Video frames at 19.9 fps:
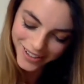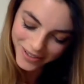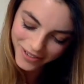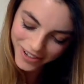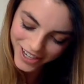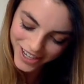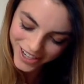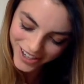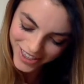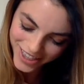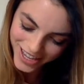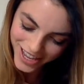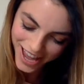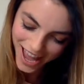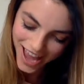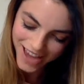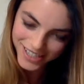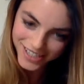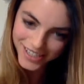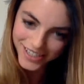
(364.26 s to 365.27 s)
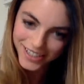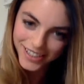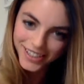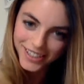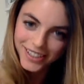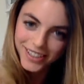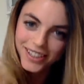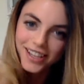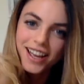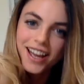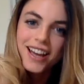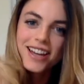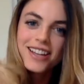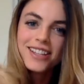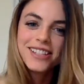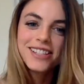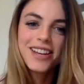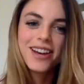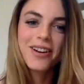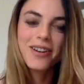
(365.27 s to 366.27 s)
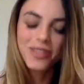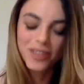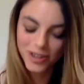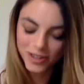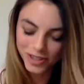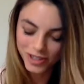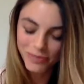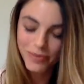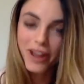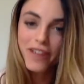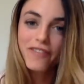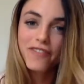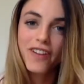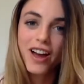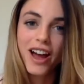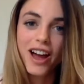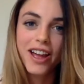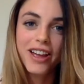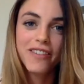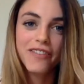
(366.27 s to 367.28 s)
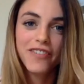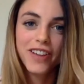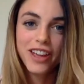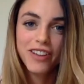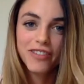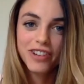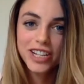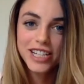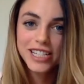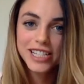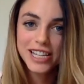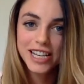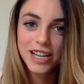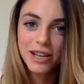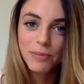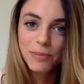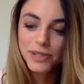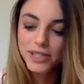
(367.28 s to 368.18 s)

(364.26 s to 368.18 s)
What do you think, Asher? So, those are my five favorite tips.